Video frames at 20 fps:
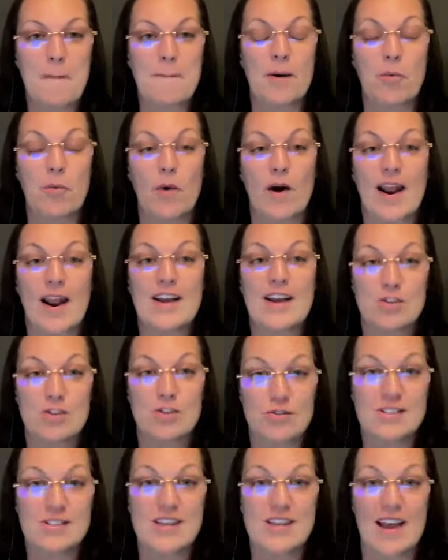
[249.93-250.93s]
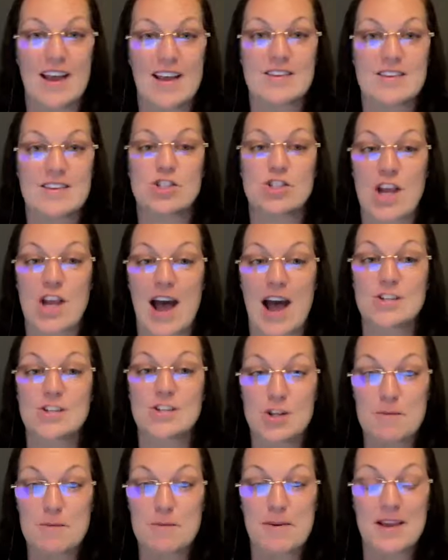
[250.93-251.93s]
But what I do say is
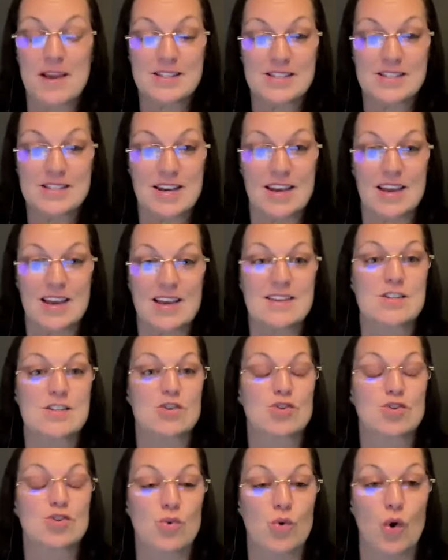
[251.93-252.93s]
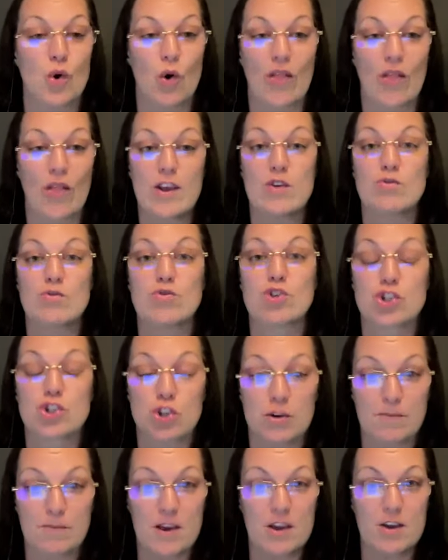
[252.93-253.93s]
ChatGPT is a tool that you
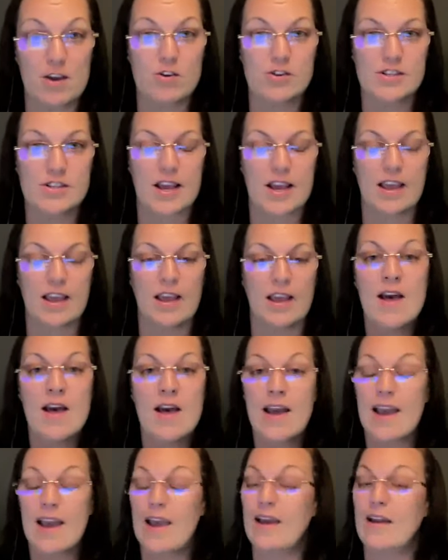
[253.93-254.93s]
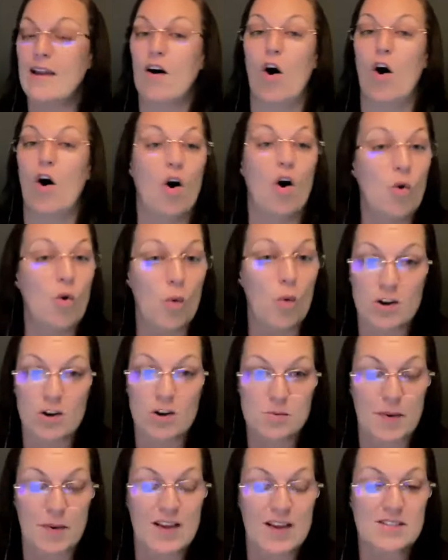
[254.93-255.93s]
should be using in all
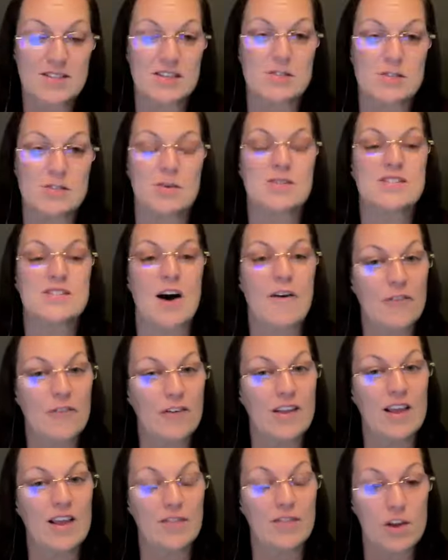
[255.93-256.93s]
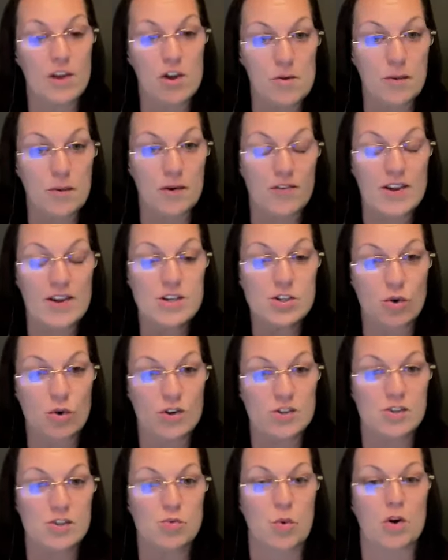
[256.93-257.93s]
workspaces, but definitely in the human
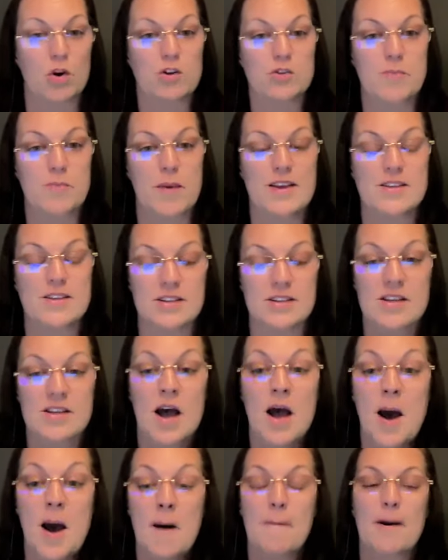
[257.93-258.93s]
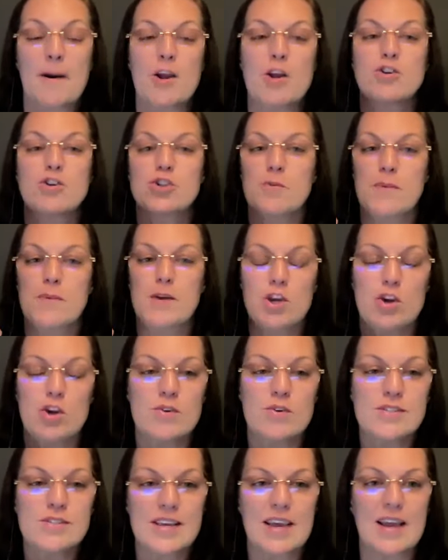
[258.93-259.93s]
resources workspaces. But you should be
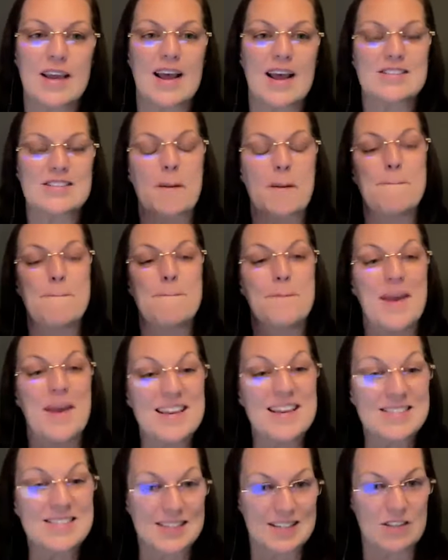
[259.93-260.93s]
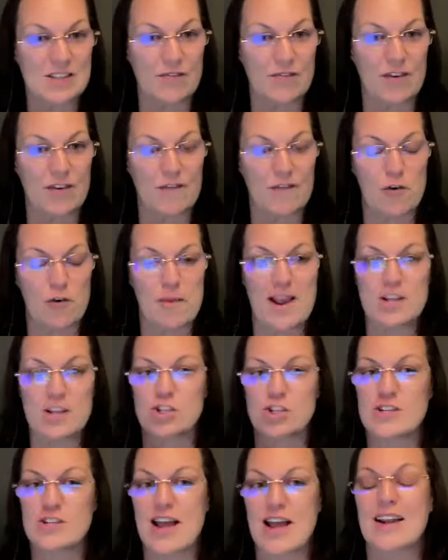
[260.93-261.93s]
using it as a basis of
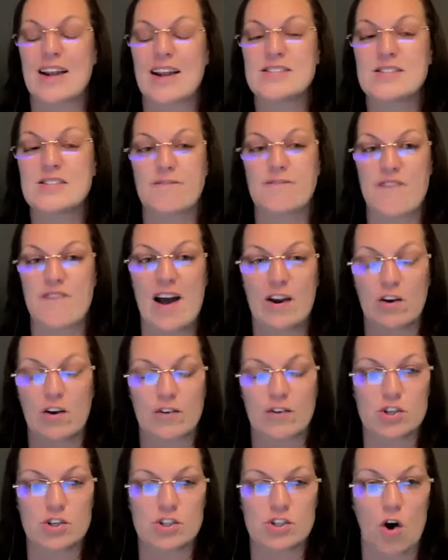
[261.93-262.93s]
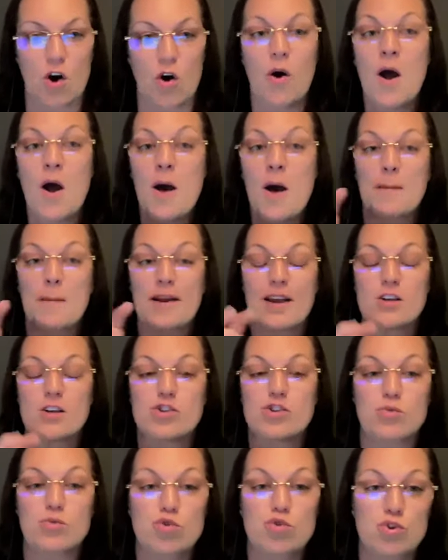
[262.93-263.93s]
information, not as a final result, because
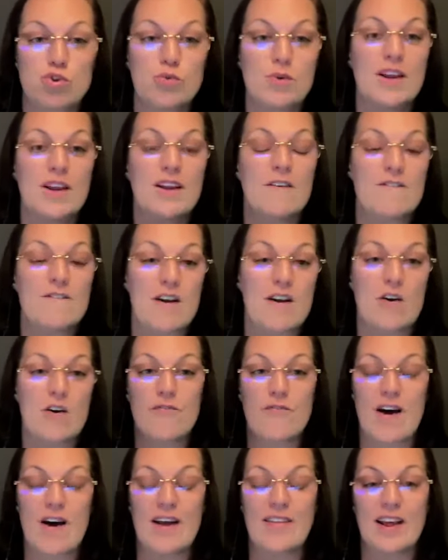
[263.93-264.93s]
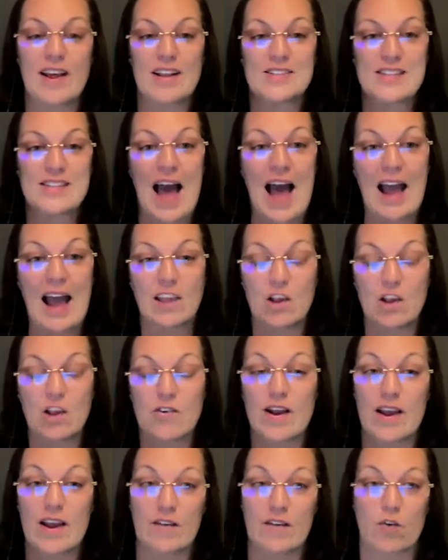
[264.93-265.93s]
you do need to verify that it's
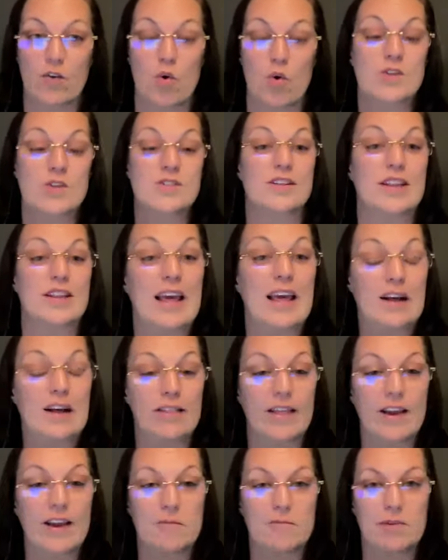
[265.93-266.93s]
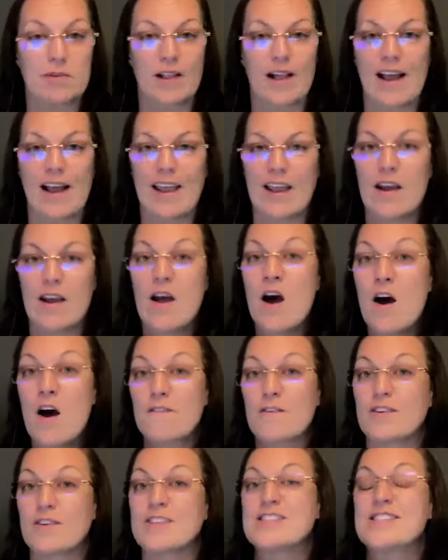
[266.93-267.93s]
accurate and, of course, legally compliant
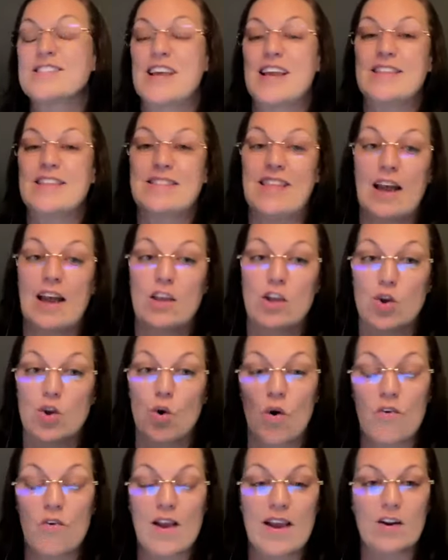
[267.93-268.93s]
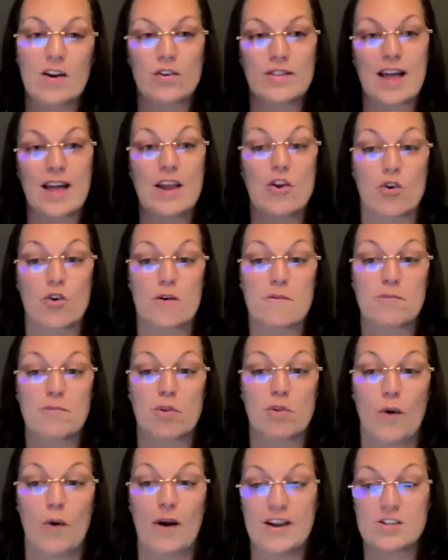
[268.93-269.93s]
for the state that you're in or that your
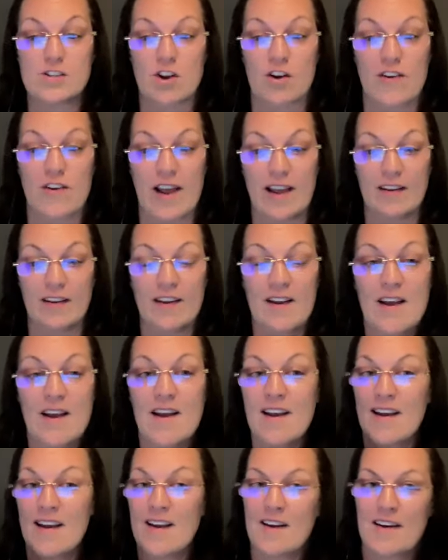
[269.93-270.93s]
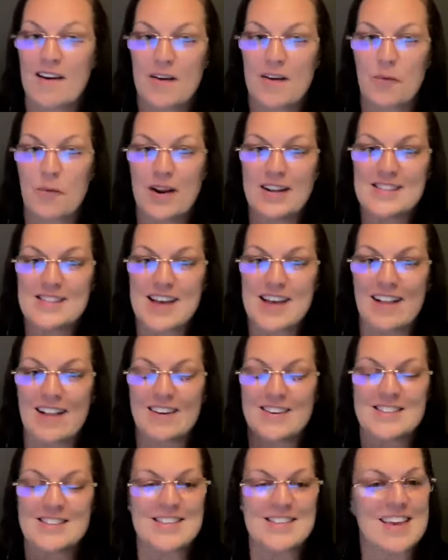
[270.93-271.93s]
employees are in. Wendy
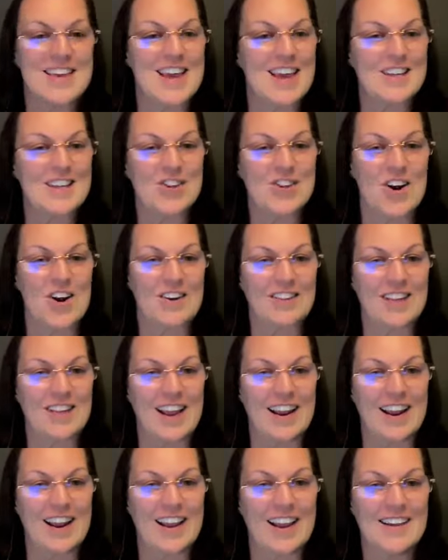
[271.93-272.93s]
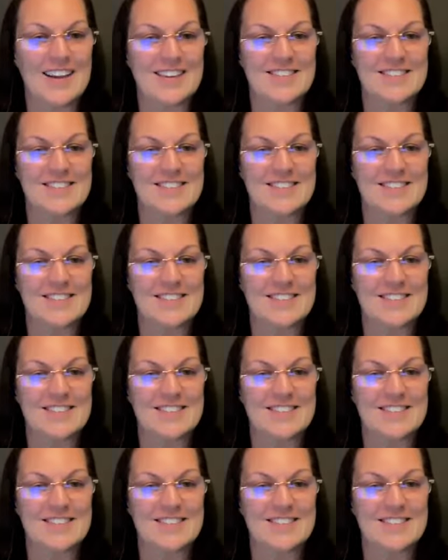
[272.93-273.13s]
Sellers, the HR lady.